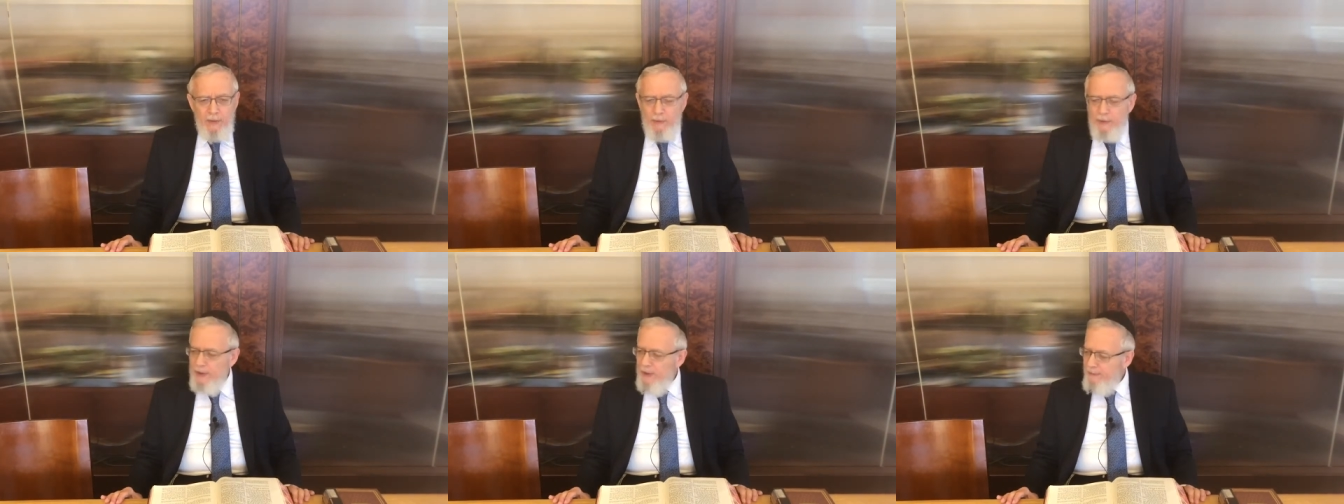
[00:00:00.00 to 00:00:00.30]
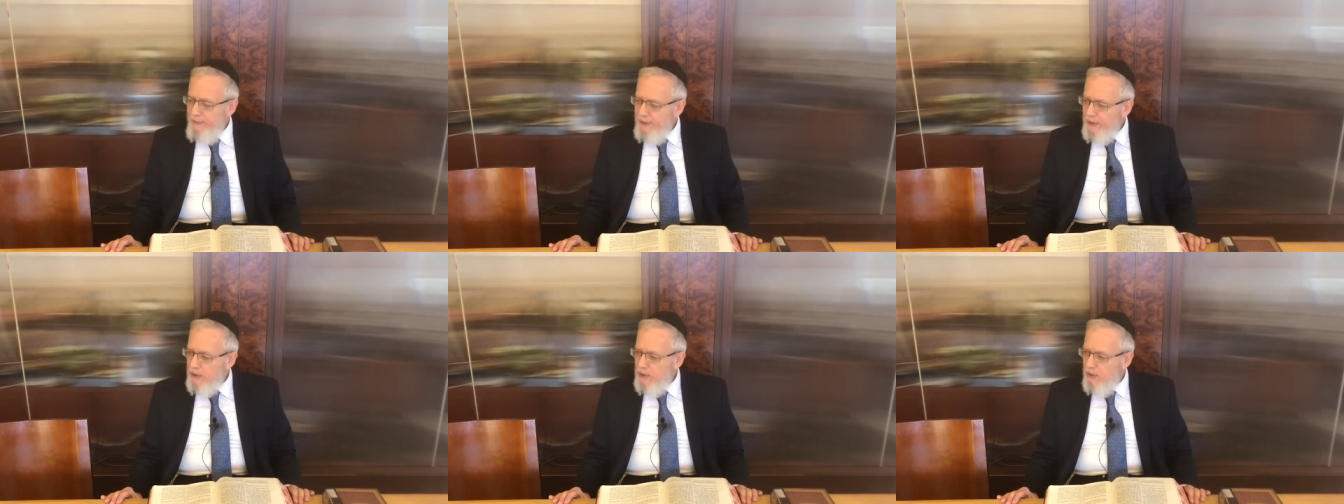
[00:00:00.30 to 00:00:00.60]
read in
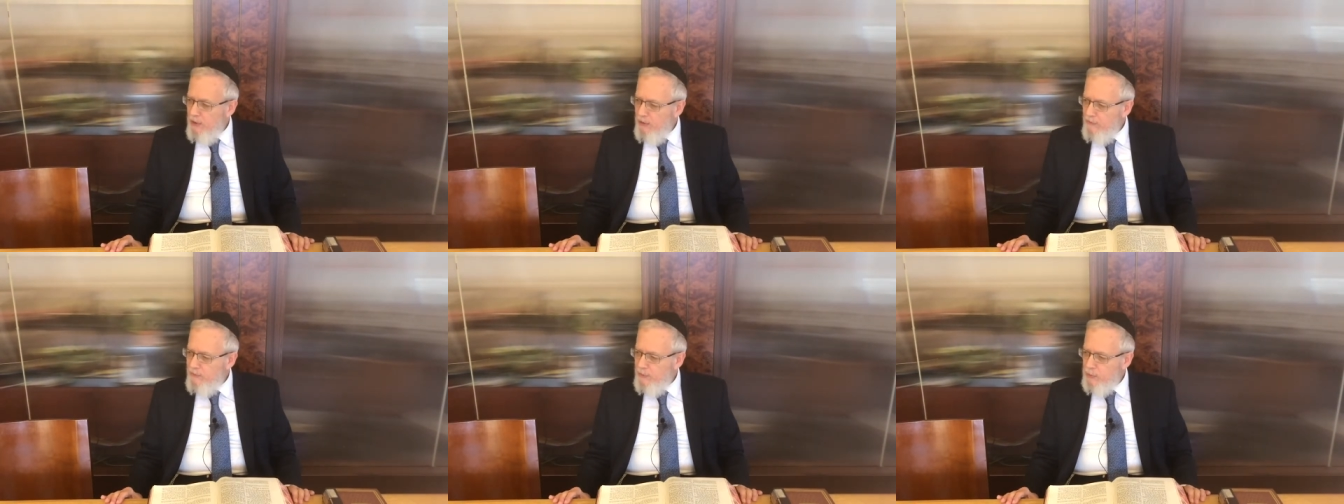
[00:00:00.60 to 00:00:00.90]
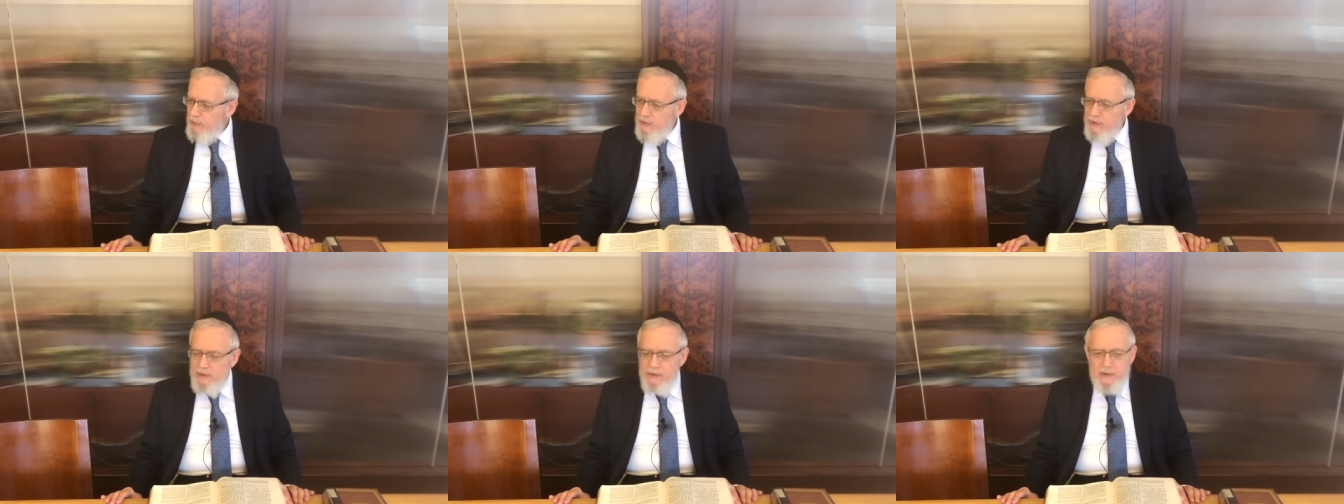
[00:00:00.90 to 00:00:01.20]
Pirkei
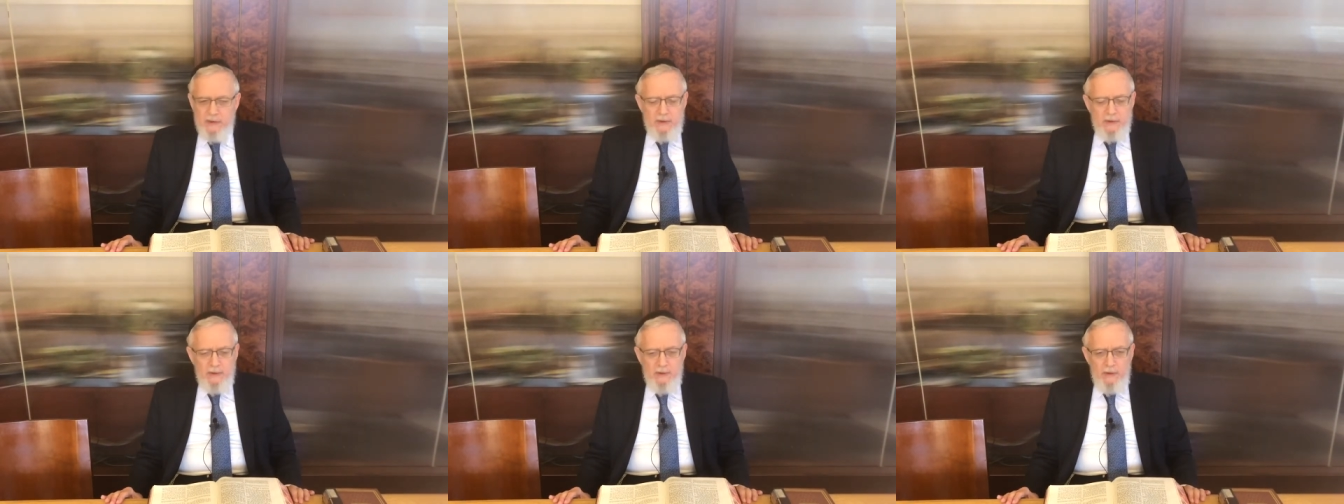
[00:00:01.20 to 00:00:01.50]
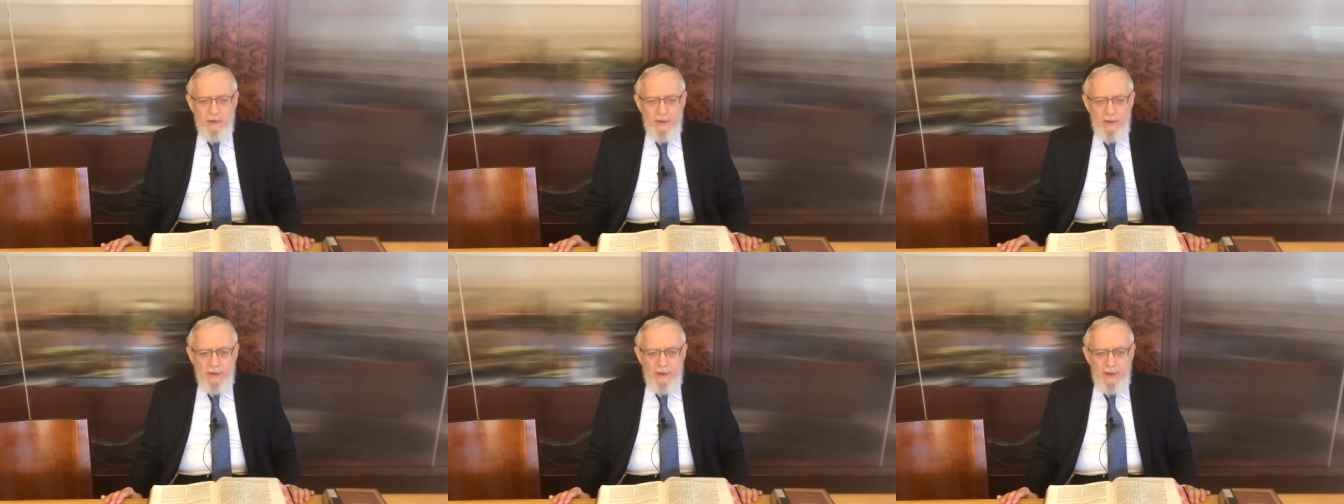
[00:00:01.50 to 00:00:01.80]
Avos
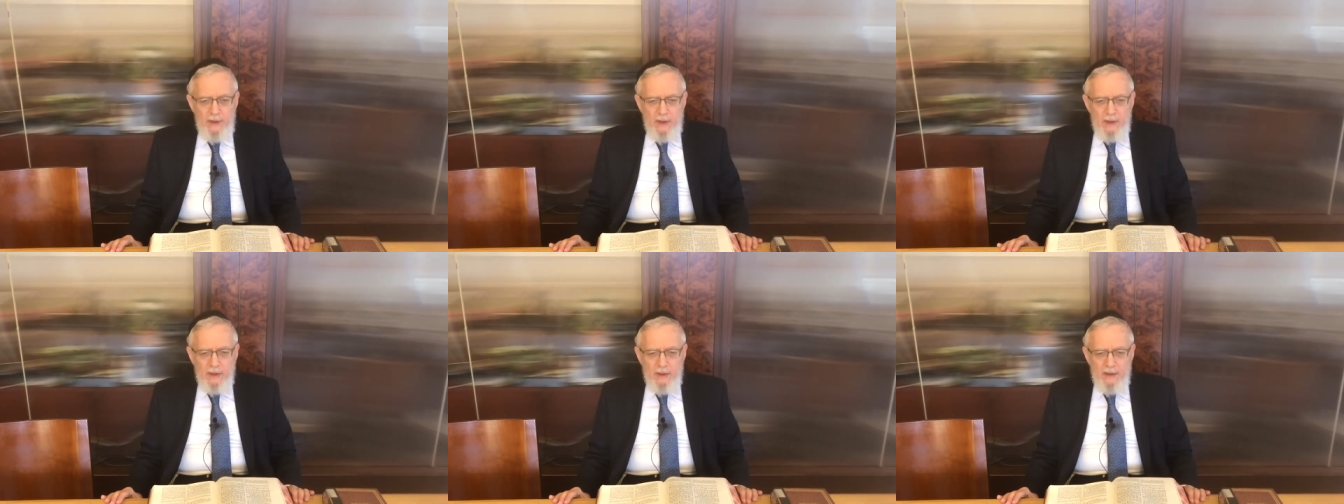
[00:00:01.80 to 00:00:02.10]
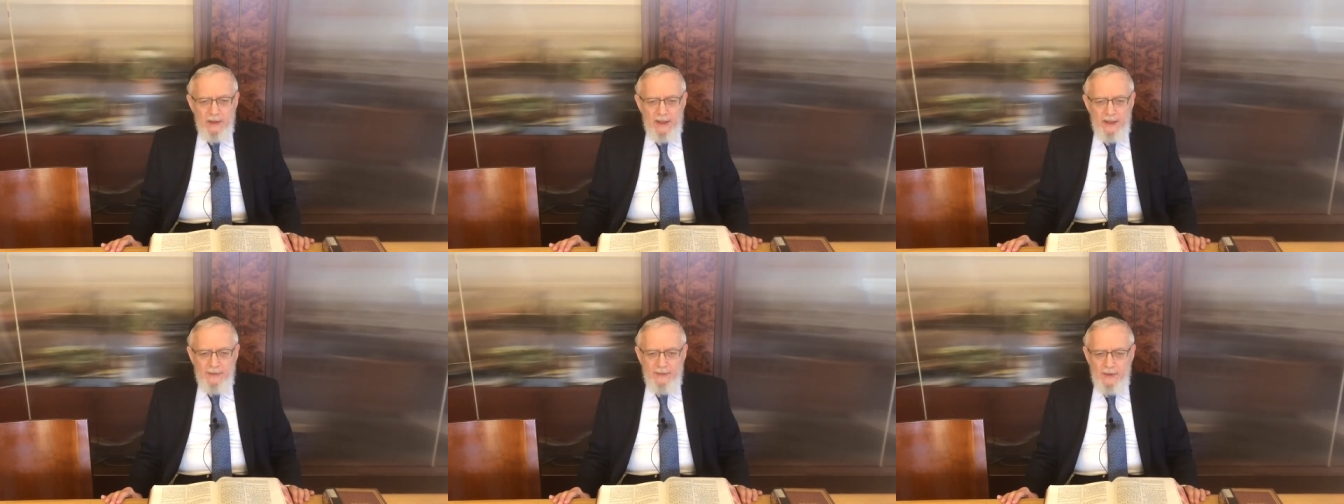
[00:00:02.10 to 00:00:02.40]

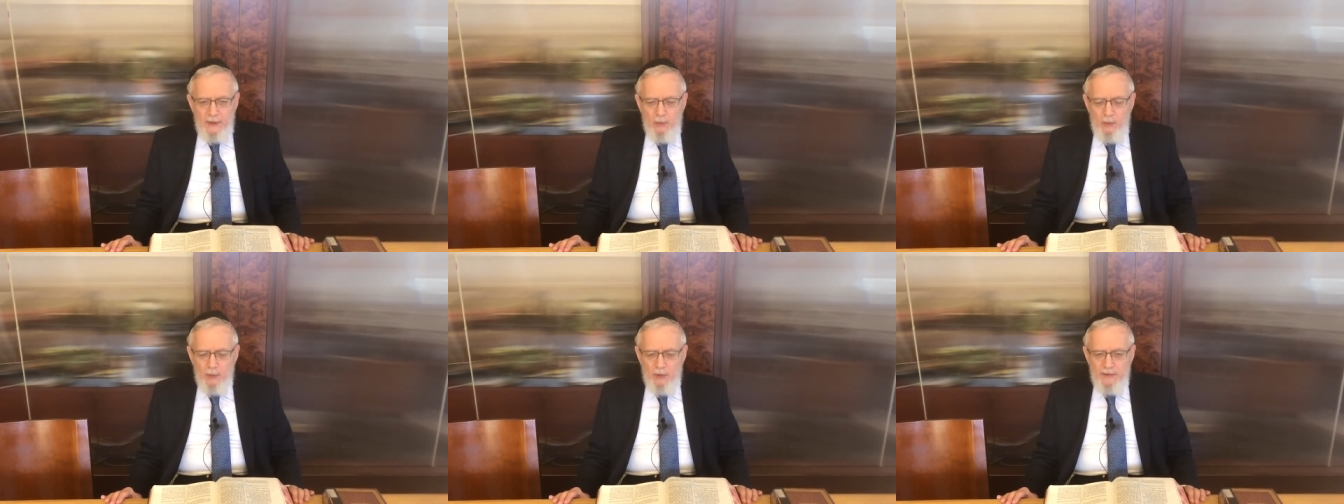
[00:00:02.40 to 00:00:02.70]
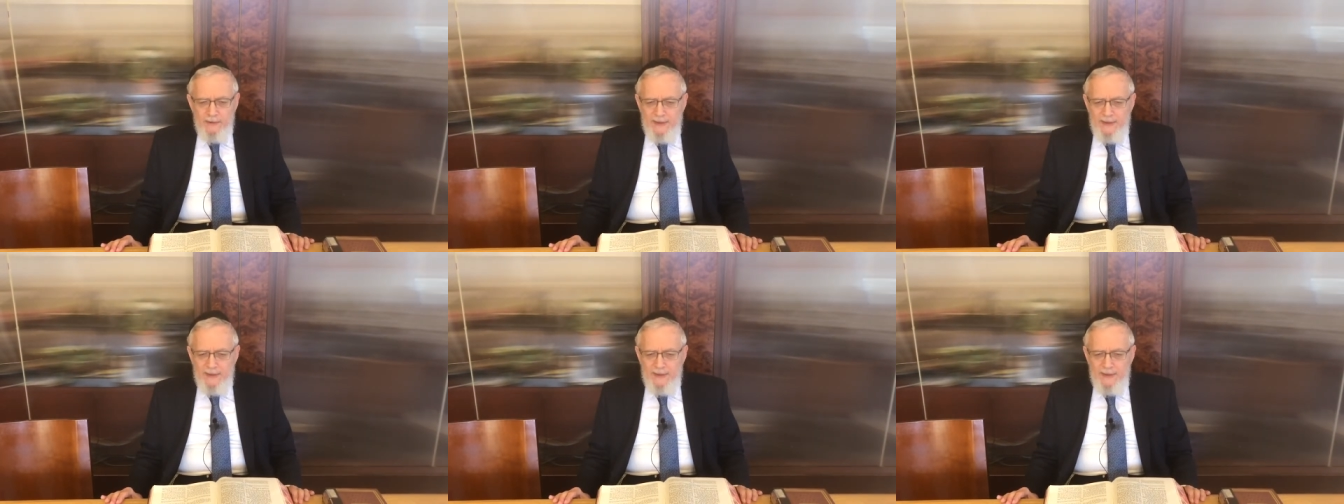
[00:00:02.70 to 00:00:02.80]
that there were